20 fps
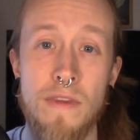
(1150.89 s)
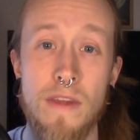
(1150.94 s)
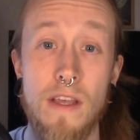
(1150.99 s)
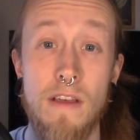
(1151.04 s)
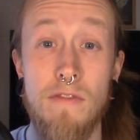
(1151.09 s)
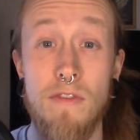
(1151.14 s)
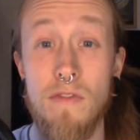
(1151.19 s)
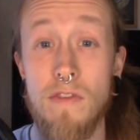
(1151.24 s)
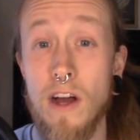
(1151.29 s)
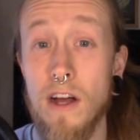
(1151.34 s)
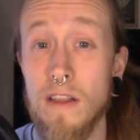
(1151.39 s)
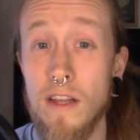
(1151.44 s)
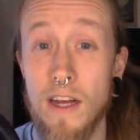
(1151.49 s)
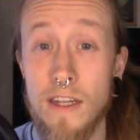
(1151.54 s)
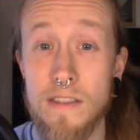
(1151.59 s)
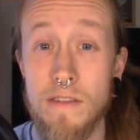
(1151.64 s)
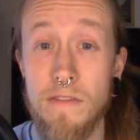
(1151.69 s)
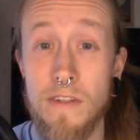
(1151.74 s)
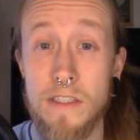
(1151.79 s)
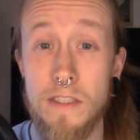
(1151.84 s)
If you've got
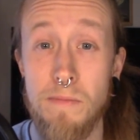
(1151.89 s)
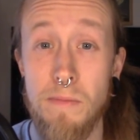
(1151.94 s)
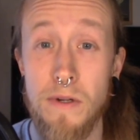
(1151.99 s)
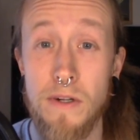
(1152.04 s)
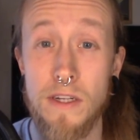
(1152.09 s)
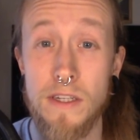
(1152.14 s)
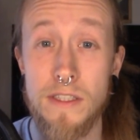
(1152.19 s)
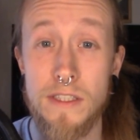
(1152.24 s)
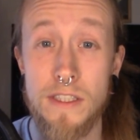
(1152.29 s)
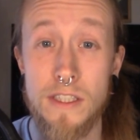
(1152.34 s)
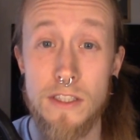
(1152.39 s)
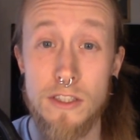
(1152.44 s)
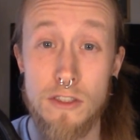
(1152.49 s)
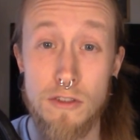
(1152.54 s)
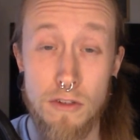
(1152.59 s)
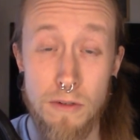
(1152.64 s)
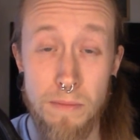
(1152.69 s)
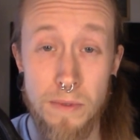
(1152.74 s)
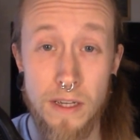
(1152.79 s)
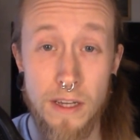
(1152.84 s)
lots of experience
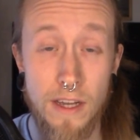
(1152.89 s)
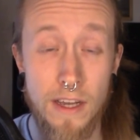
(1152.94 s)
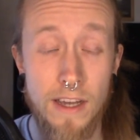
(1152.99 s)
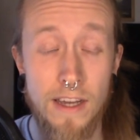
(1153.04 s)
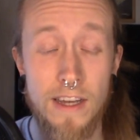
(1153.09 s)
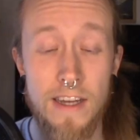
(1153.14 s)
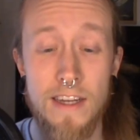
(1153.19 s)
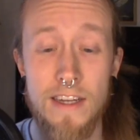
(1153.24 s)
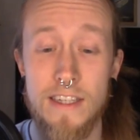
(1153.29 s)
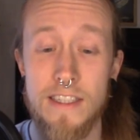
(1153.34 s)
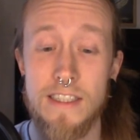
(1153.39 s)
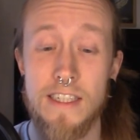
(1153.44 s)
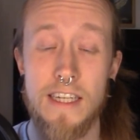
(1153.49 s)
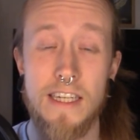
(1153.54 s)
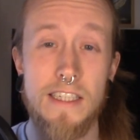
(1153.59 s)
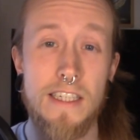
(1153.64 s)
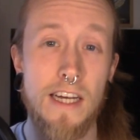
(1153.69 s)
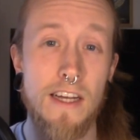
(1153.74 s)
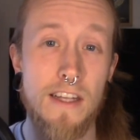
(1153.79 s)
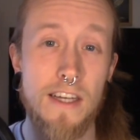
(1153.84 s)
tripping
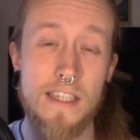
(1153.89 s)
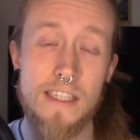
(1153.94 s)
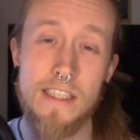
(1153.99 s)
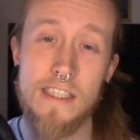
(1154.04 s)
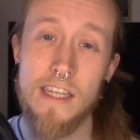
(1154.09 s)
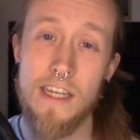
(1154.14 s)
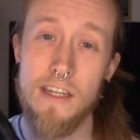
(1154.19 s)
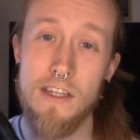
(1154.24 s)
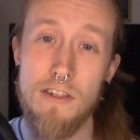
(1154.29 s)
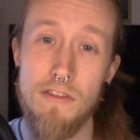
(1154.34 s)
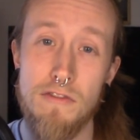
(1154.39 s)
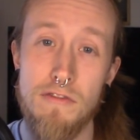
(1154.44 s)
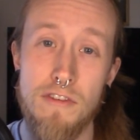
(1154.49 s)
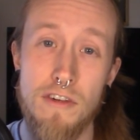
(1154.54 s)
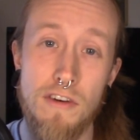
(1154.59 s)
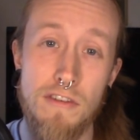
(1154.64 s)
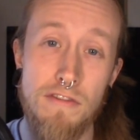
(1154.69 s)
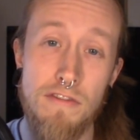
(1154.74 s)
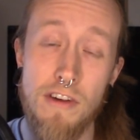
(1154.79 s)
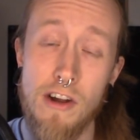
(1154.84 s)
psychedelics and you
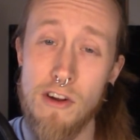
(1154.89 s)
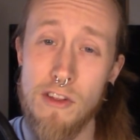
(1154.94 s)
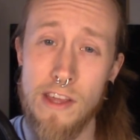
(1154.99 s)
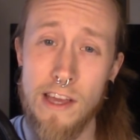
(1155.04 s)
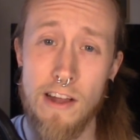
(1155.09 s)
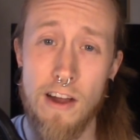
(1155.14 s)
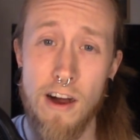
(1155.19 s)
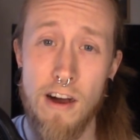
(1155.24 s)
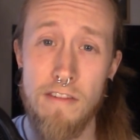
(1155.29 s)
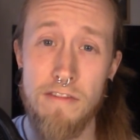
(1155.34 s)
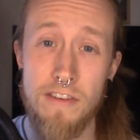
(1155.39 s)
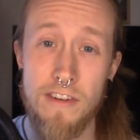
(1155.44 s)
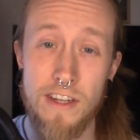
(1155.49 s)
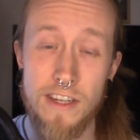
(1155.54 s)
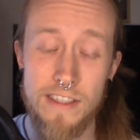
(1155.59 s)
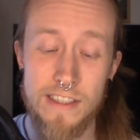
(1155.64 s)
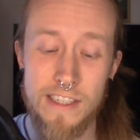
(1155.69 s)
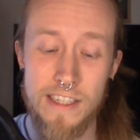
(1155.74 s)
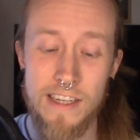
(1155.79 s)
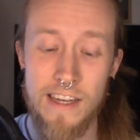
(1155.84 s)
feel fairly
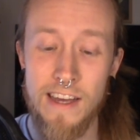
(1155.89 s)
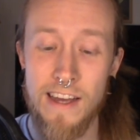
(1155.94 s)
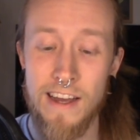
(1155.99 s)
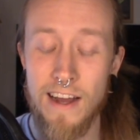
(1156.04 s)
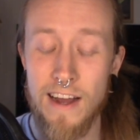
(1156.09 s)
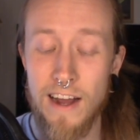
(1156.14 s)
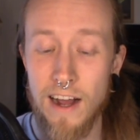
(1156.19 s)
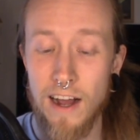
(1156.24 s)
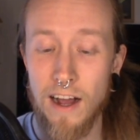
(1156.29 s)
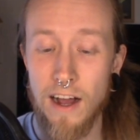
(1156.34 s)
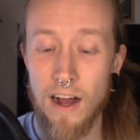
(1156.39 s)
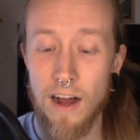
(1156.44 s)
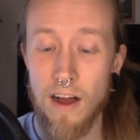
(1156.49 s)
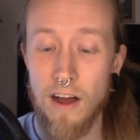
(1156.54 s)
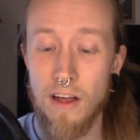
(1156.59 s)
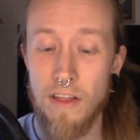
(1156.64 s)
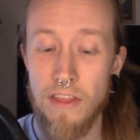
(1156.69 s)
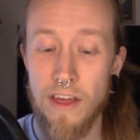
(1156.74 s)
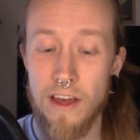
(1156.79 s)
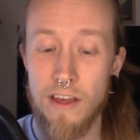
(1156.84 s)
confident
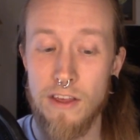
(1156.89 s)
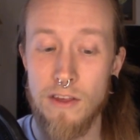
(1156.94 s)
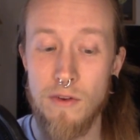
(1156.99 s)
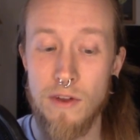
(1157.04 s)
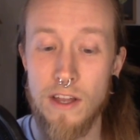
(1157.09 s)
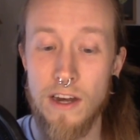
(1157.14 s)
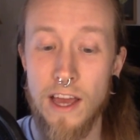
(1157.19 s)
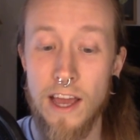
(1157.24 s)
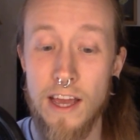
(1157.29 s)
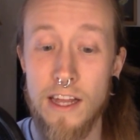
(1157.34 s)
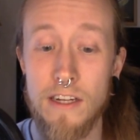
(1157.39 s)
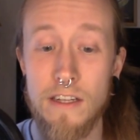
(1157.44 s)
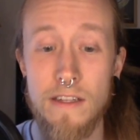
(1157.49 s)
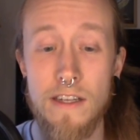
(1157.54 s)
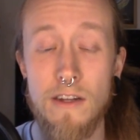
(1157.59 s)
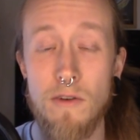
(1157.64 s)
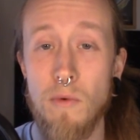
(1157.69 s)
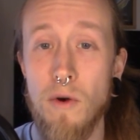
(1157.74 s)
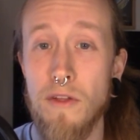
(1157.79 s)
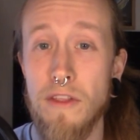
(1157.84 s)
uh, that you can handle
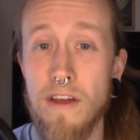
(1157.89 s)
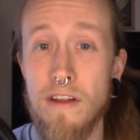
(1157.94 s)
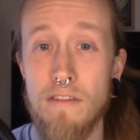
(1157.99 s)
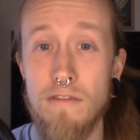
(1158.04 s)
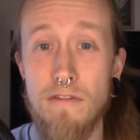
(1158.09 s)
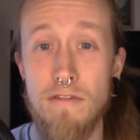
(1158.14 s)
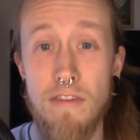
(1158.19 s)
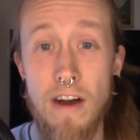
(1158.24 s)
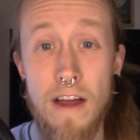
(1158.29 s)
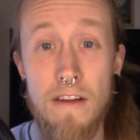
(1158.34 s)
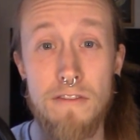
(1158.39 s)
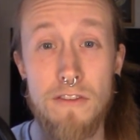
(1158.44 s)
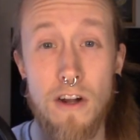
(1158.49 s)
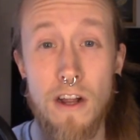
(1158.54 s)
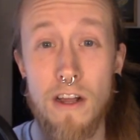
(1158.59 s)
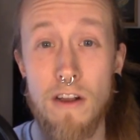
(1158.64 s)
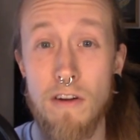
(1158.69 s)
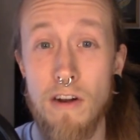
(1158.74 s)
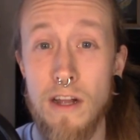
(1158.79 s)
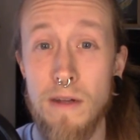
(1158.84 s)
it, well, then five
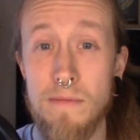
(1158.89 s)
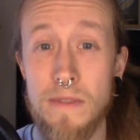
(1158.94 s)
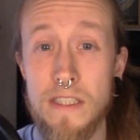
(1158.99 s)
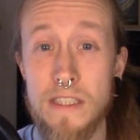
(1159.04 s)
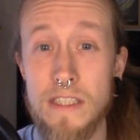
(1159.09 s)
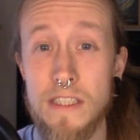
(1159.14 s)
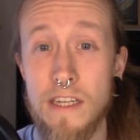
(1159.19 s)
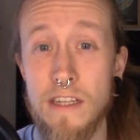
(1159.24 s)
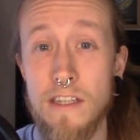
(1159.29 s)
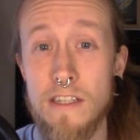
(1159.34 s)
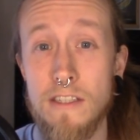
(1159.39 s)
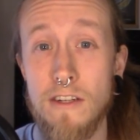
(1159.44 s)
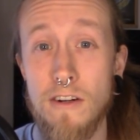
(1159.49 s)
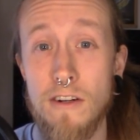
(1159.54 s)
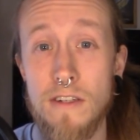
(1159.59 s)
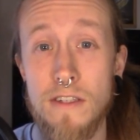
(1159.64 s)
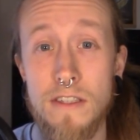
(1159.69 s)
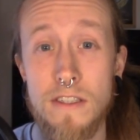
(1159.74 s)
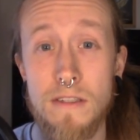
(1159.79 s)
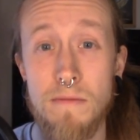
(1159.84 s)
diagrams in silent
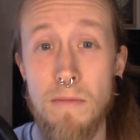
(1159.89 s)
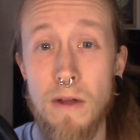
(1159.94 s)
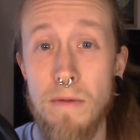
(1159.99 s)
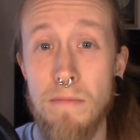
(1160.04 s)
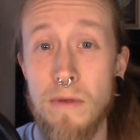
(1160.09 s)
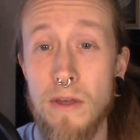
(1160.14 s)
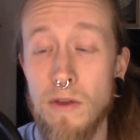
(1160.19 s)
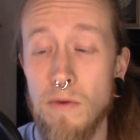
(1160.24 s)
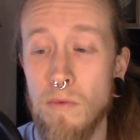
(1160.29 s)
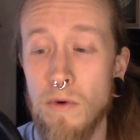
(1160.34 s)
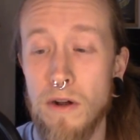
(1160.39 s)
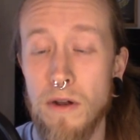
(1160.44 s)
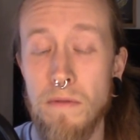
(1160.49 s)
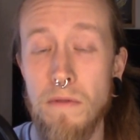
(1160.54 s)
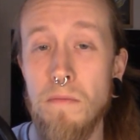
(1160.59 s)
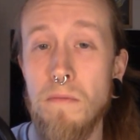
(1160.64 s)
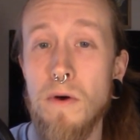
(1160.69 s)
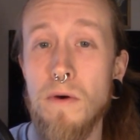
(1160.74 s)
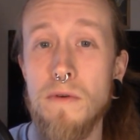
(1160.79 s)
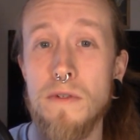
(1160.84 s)
darkness might be one of
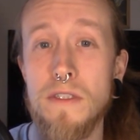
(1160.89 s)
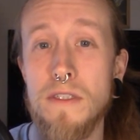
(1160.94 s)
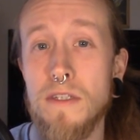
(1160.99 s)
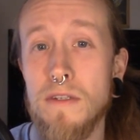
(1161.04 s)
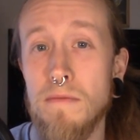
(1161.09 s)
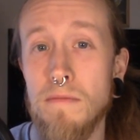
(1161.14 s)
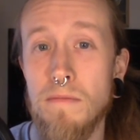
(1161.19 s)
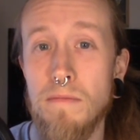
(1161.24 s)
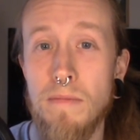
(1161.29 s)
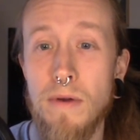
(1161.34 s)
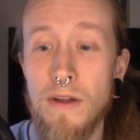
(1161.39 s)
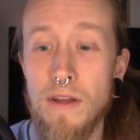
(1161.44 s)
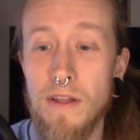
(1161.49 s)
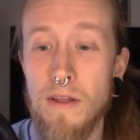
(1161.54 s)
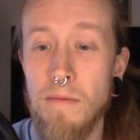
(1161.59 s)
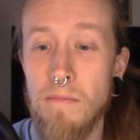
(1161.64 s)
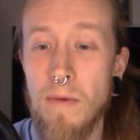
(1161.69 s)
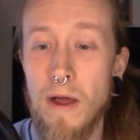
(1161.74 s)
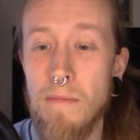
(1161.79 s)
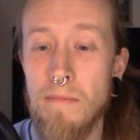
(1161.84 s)
the most
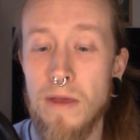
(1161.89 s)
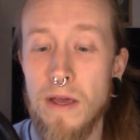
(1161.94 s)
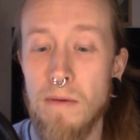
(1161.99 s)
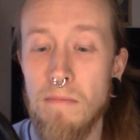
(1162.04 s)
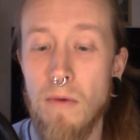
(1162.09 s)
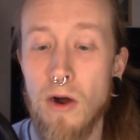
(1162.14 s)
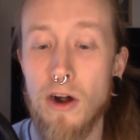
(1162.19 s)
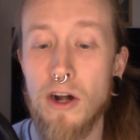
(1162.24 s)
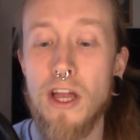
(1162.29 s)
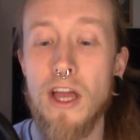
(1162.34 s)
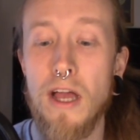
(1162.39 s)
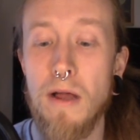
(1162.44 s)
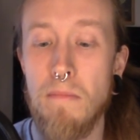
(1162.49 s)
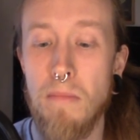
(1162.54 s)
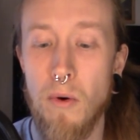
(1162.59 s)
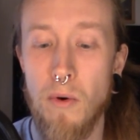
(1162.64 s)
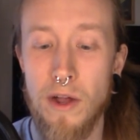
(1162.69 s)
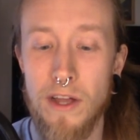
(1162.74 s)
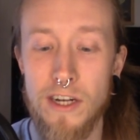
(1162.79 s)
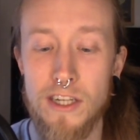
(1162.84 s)
it might be a marking
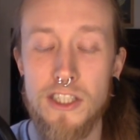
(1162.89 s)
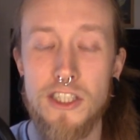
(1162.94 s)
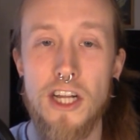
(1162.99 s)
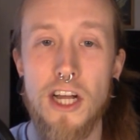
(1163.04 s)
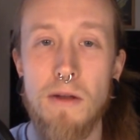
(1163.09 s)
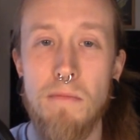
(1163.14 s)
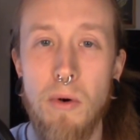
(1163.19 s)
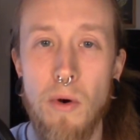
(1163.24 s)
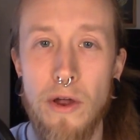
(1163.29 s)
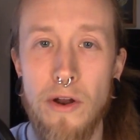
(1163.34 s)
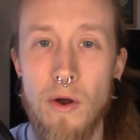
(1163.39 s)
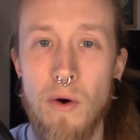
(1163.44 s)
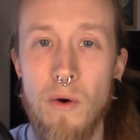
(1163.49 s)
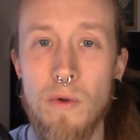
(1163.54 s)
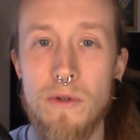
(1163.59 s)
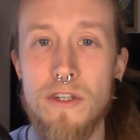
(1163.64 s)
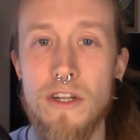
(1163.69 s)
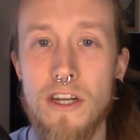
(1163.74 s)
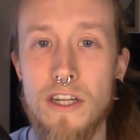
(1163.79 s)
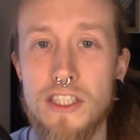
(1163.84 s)
point, a checkpoint, a
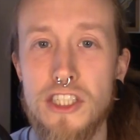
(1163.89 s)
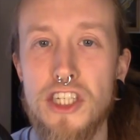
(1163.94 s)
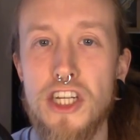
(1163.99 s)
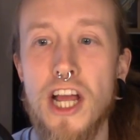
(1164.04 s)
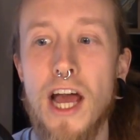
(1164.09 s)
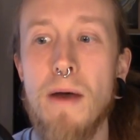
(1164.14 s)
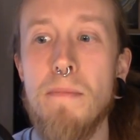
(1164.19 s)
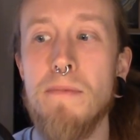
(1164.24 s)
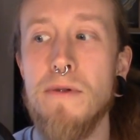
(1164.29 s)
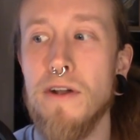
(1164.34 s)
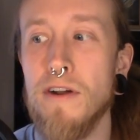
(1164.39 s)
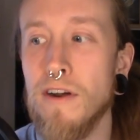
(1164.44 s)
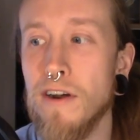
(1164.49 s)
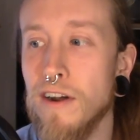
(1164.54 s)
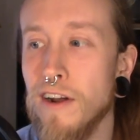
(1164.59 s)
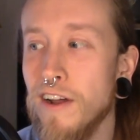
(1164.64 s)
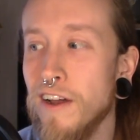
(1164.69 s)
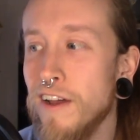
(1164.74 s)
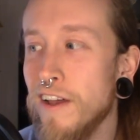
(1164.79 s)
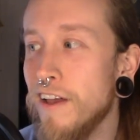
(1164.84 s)
whole a chapter,
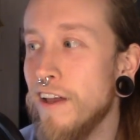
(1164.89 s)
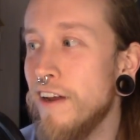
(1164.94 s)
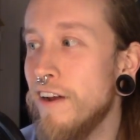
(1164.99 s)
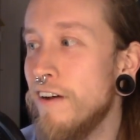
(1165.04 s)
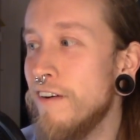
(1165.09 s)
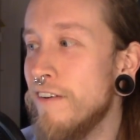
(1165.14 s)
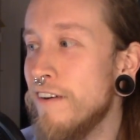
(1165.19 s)
you know,